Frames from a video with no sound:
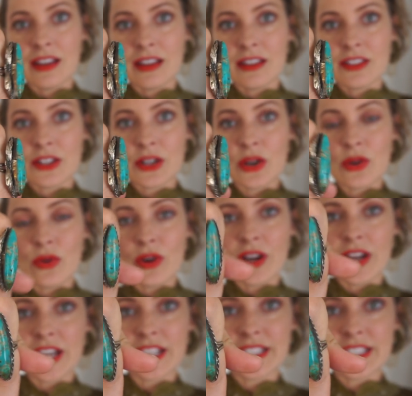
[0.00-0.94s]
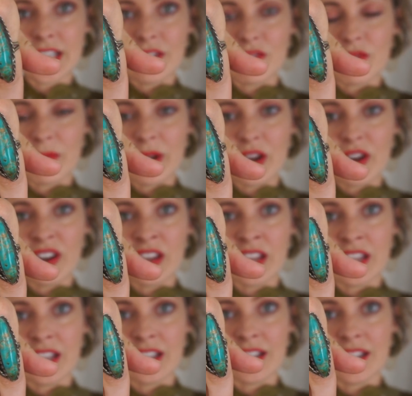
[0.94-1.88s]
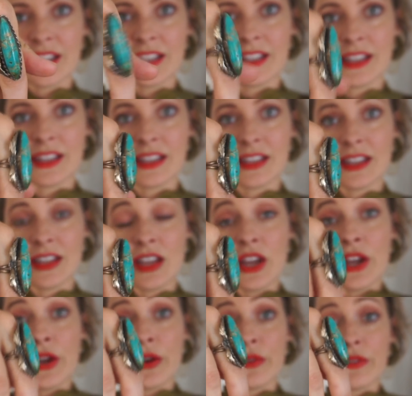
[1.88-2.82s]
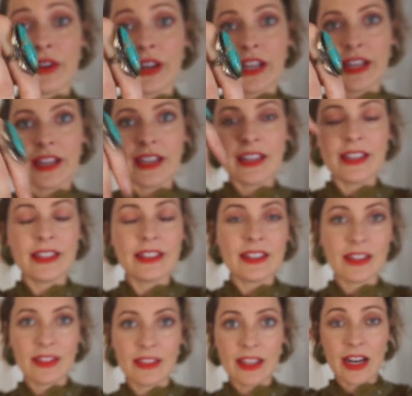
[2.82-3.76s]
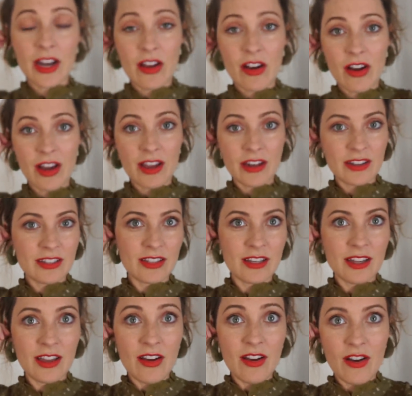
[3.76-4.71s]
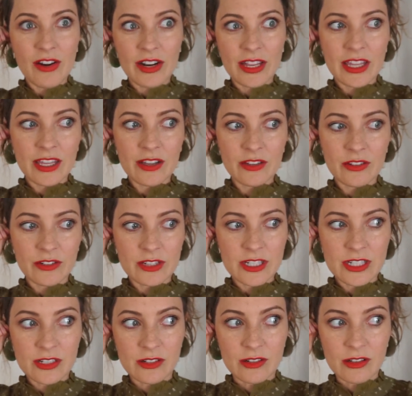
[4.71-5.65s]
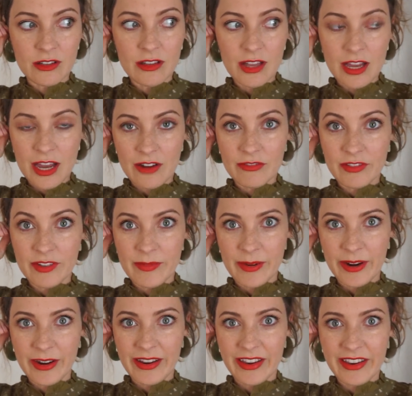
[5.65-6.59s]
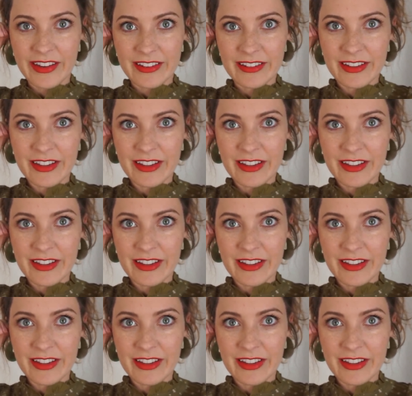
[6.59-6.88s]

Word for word: turquoise Native American ring that I got on a killer deal at a flea market.